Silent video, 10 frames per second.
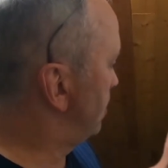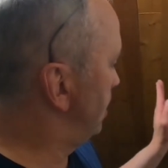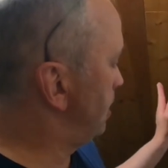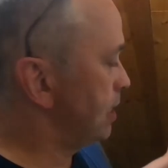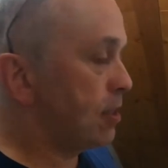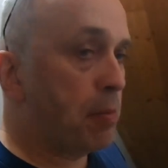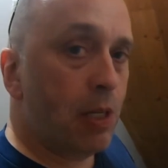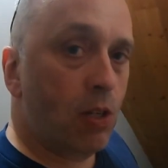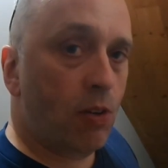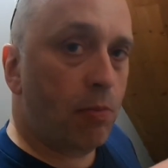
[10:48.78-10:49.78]
this is the
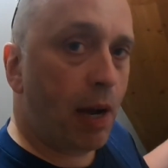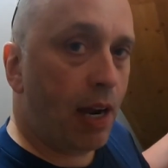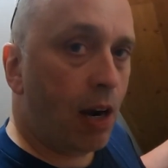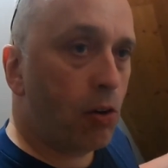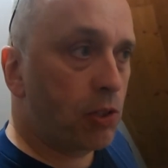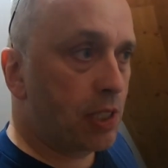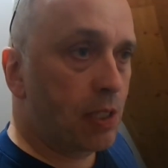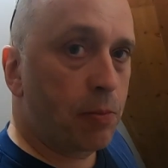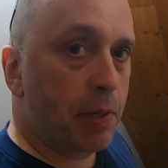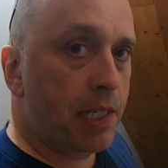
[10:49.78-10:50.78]
middle of my house
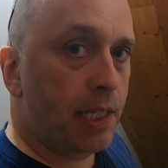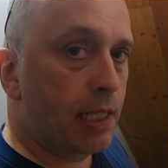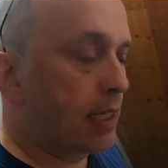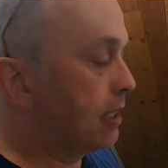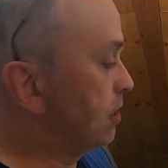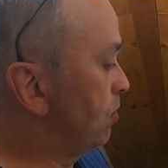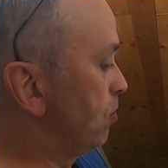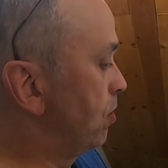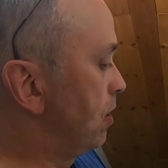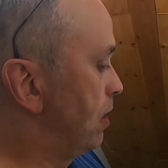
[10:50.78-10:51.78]
here basically.
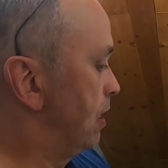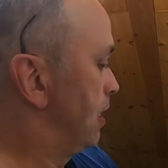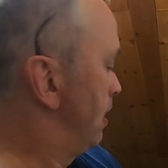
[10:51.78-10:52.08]
So